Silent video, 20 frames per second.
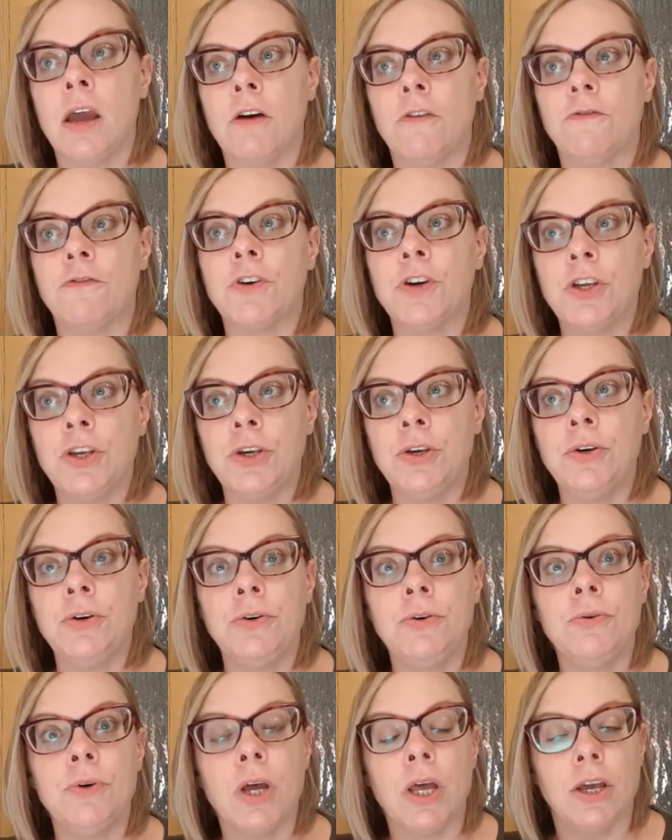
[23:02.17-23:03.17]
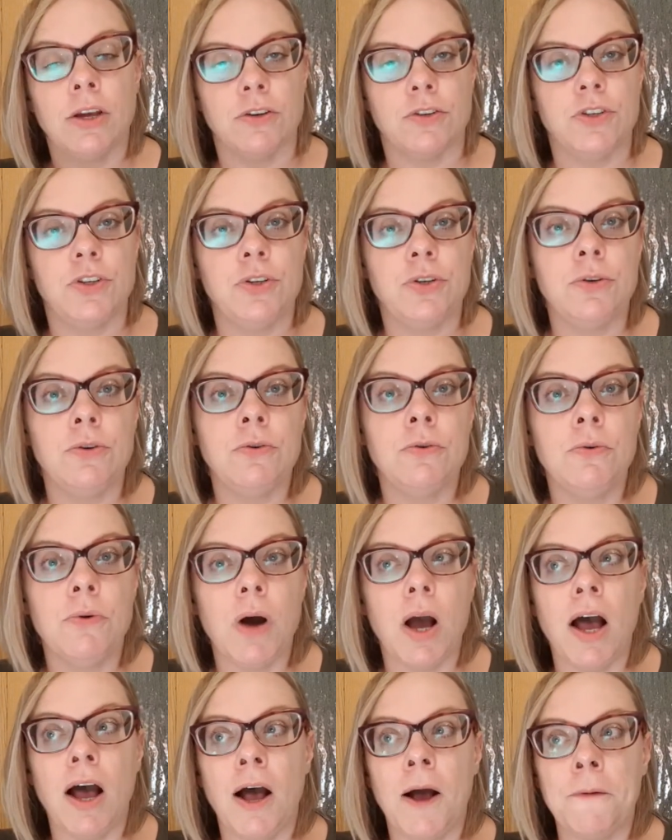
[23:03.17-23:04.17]
for you to
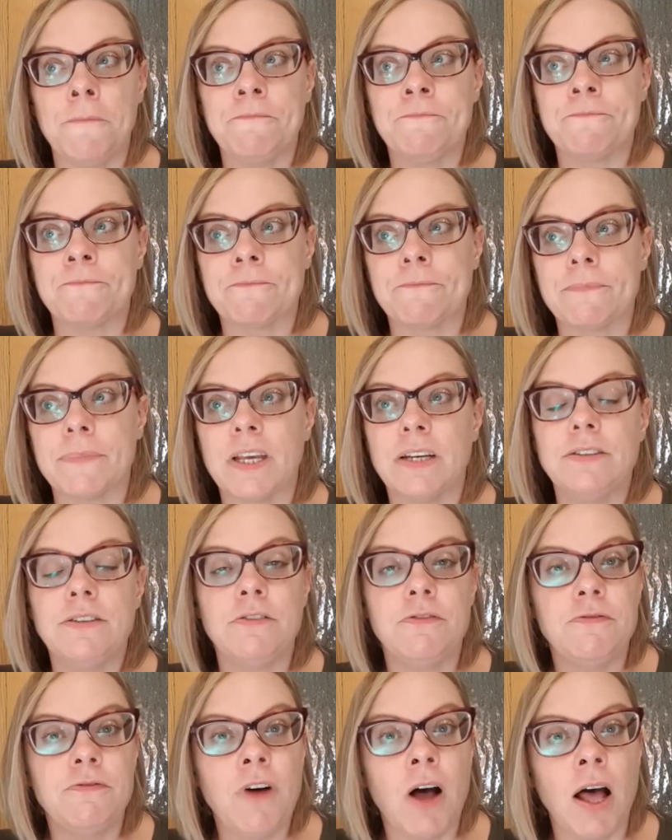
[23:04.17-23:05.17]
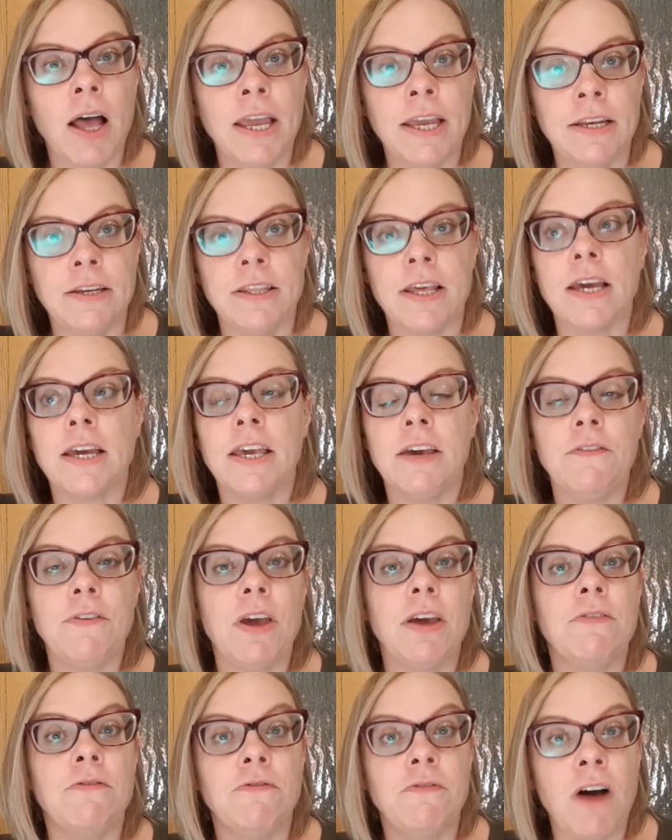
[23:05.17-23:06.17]
find, that give
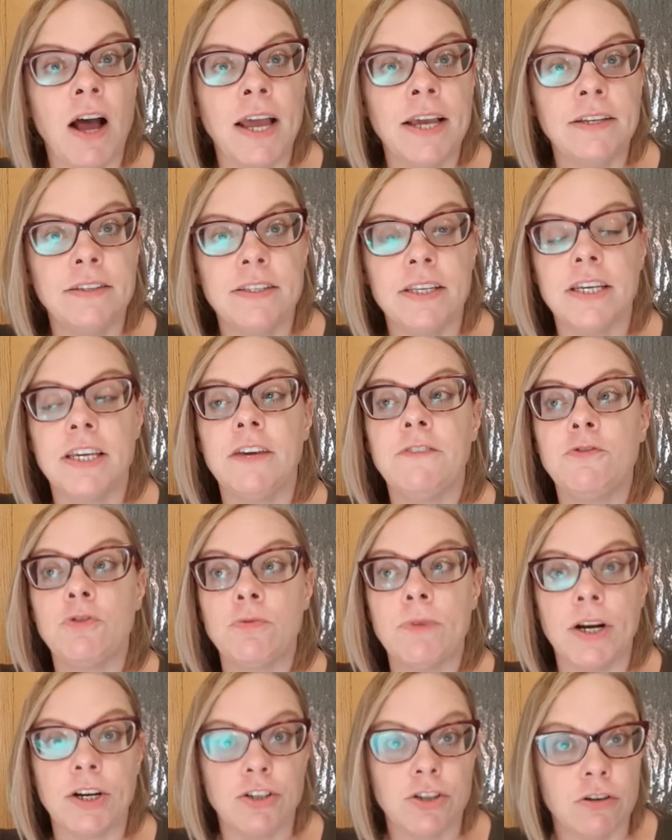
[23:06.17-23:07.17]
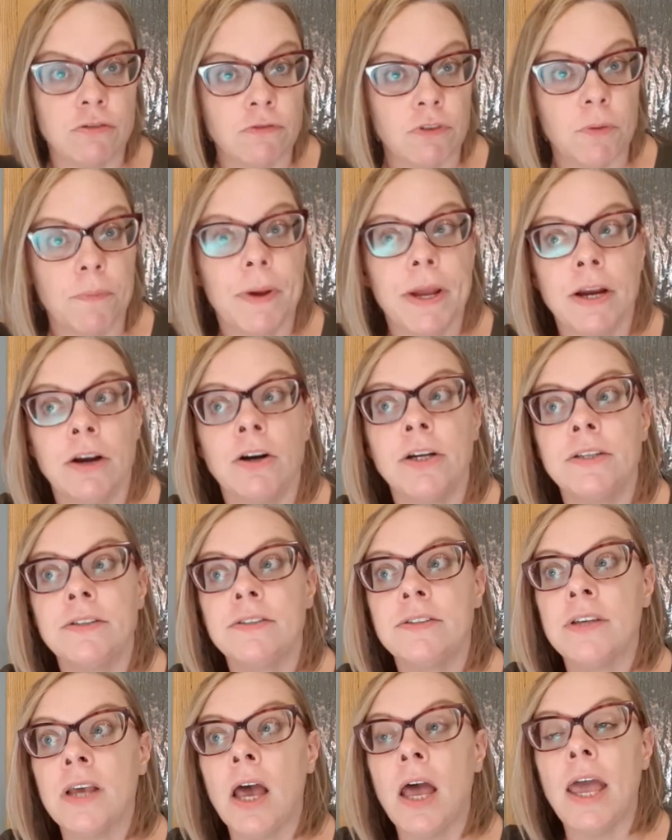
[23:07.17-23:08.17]
advice, that give direction for
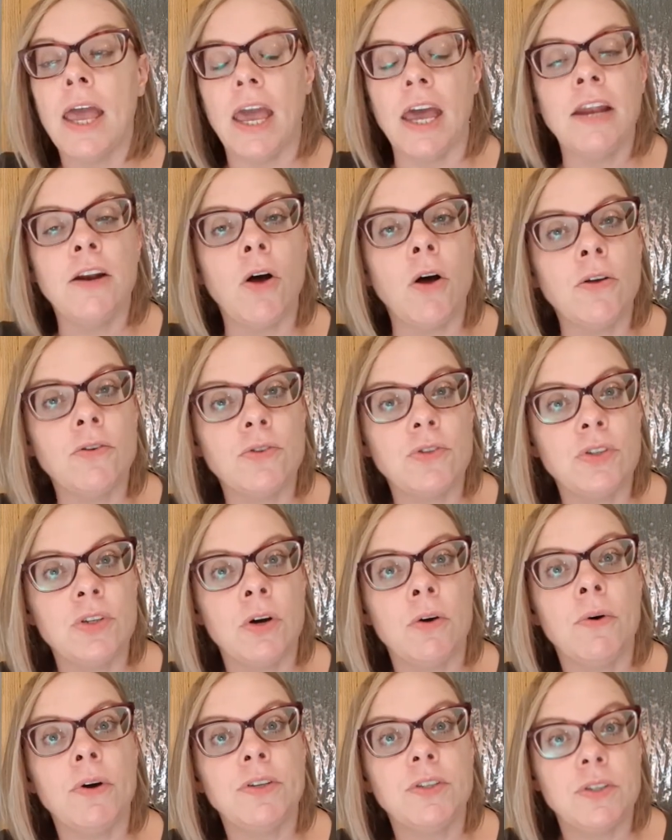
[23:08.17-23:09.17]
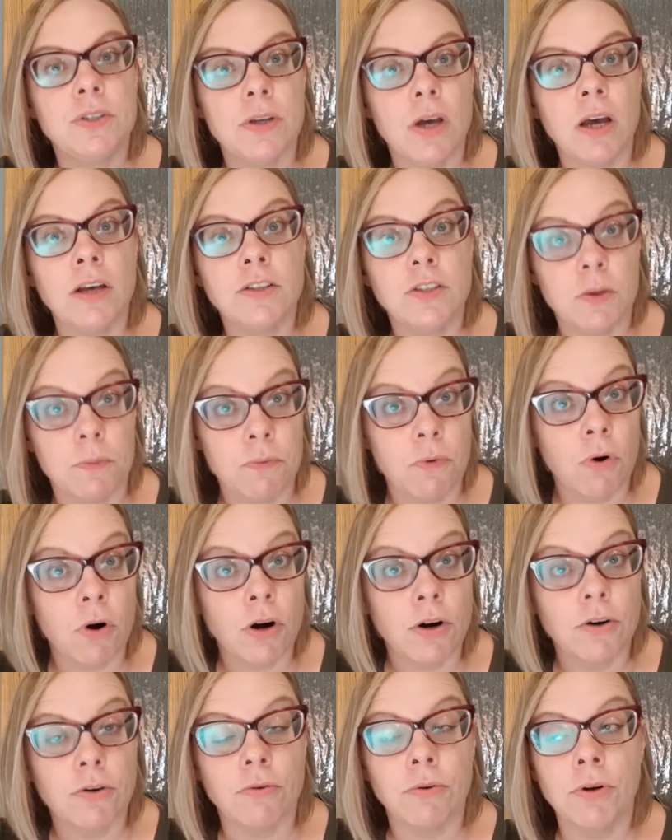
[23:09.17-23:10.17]
parents, and also a
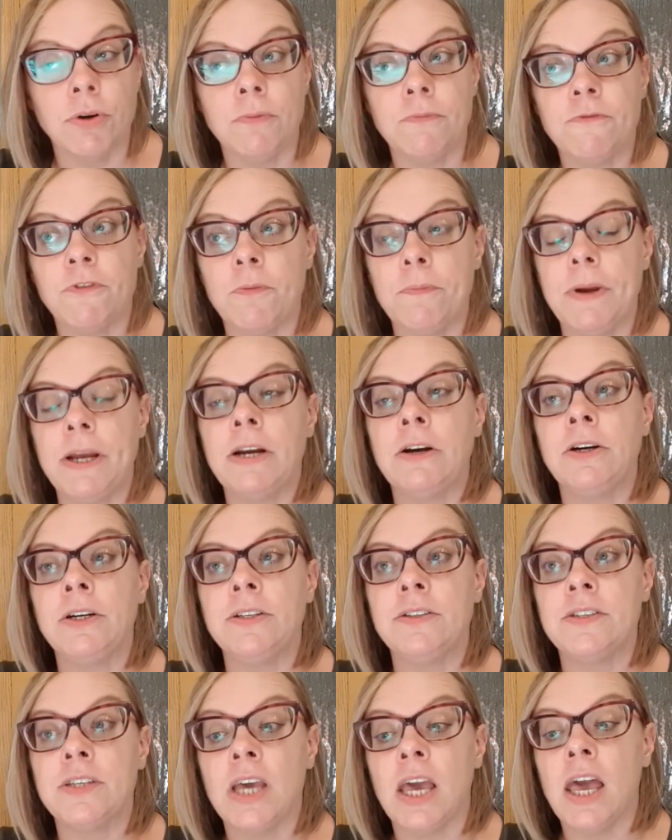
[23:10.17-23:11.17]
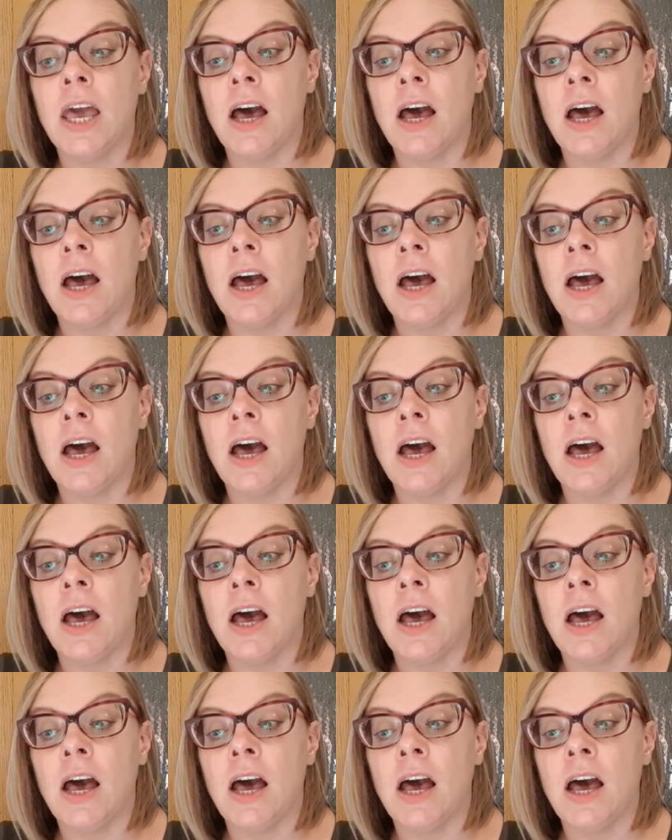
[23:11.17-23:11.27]
support group for parents.